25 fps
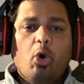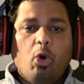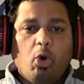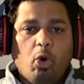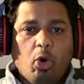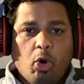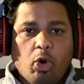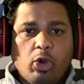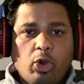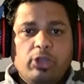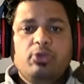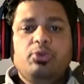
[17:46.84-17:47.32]

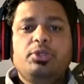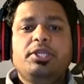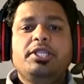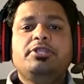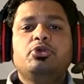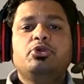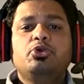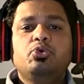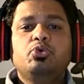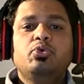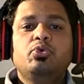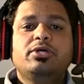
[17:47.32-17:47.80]
all you need
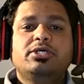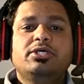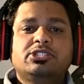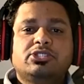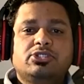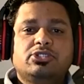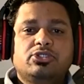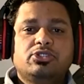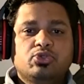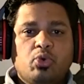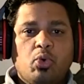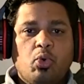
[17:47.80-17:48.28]
to do is
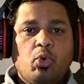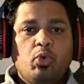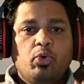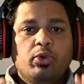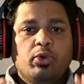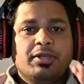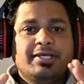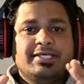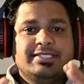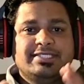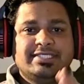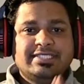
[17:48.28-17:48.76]

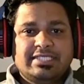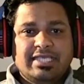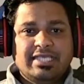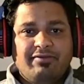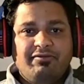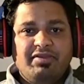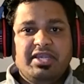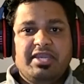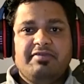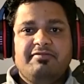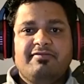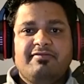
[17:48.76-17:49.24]
score
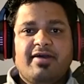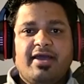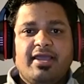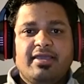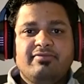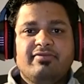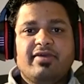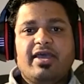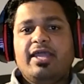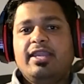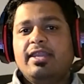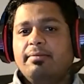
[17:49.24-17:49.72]

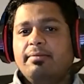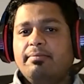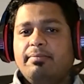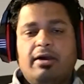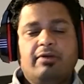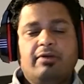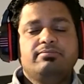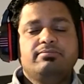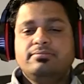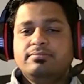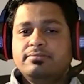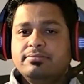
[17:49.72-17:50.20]
75 and above.